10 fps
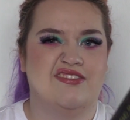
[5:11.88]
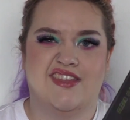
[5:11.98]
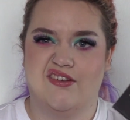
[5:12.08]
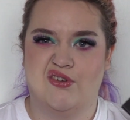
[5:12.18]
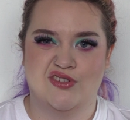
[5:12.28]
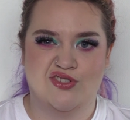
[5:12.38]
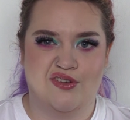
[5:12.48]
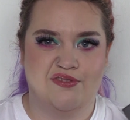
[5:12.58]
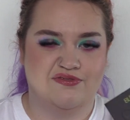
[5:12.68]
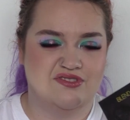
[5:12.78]
They're all
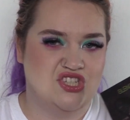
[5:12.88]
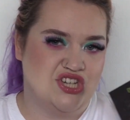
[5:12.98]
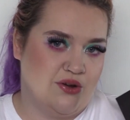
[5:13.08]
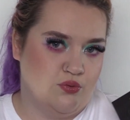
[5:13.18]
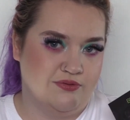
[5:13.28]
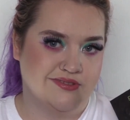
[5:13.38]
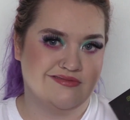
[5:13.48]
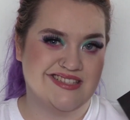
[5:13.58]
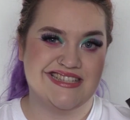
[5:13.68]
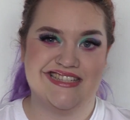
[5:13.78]
sort of general
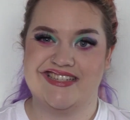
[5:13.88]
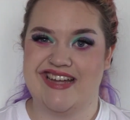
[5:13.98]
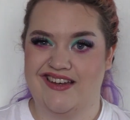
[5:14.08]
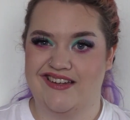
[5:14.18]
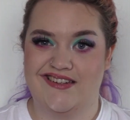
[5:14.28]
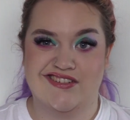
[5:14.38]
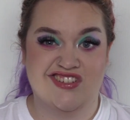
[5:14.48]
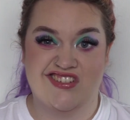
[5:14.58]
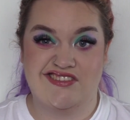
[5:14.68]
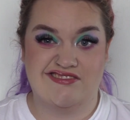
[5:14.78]

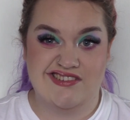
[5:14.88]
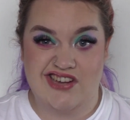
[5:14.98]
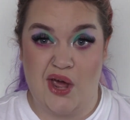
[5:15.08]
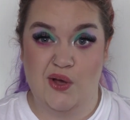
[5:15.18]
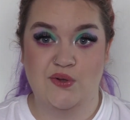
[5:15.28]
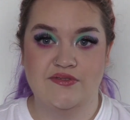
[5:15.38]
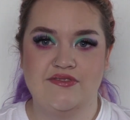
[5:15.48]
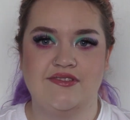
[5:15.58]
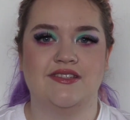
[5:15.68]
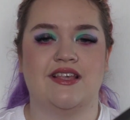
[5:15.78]
standard
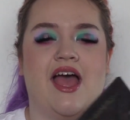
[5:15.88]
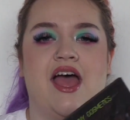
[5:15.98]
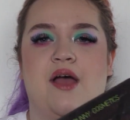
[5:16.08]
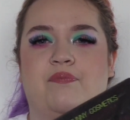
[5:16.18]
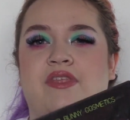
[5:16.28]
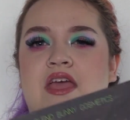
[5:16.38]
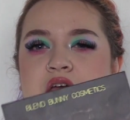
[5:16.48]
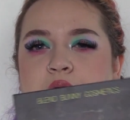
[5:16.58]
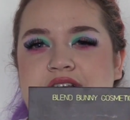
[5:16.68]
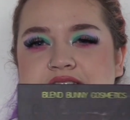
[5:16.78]
tones um,
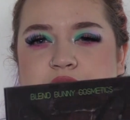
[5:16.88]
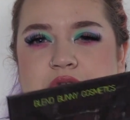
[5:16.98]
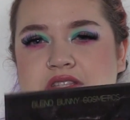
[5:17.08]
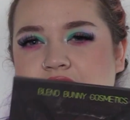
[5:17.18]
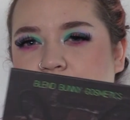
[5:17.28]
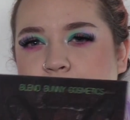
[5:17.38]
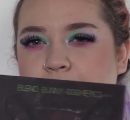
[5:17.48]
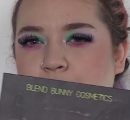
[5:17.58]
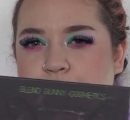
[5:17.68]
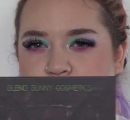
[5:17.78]
whereas this one's a little
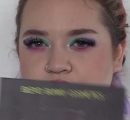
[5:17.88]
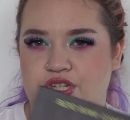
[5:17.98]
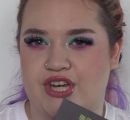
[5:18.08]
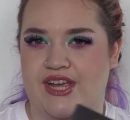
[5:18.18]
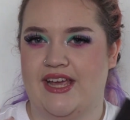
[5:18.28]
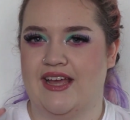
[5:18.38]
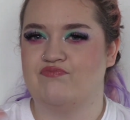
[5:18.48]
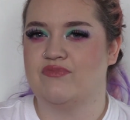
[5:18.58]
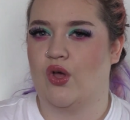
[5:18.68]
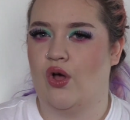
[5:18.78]
bit more grungy
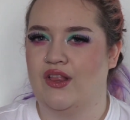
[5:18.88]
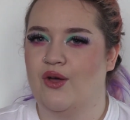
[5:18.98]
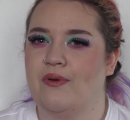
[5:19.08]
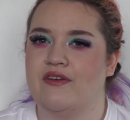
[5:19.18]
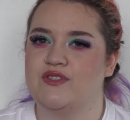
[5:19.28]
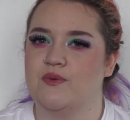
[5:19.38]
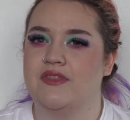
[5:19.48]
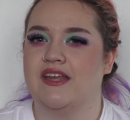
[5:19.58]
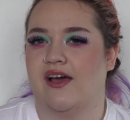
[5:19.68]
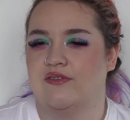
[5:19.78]
got a little bit of
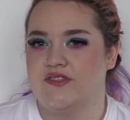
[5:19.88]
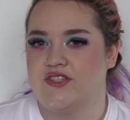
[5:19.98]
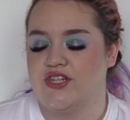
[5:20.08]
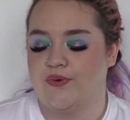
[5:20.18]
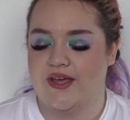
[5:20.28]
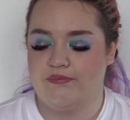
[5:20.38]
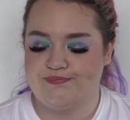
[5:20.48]
something else to it